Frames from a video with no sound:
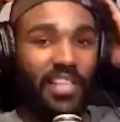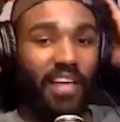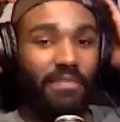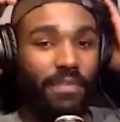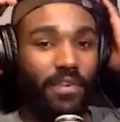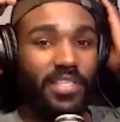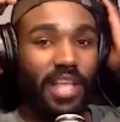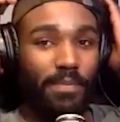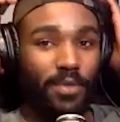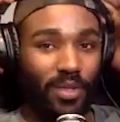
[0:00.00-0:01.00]
that first
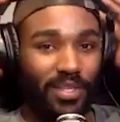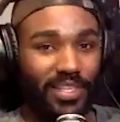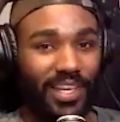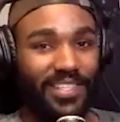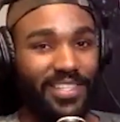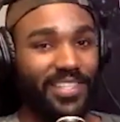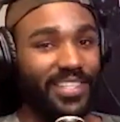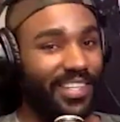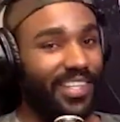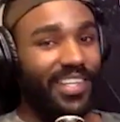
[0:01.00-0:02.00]
episode of the second
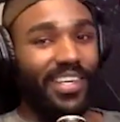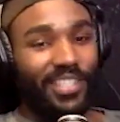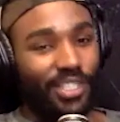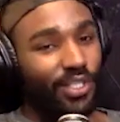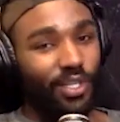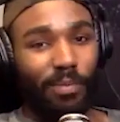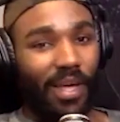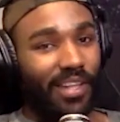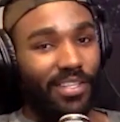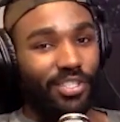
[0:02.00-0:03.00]
season just took me
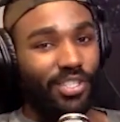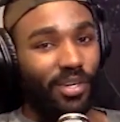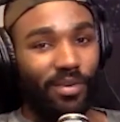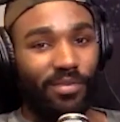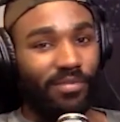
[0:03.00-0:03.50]
out of the show.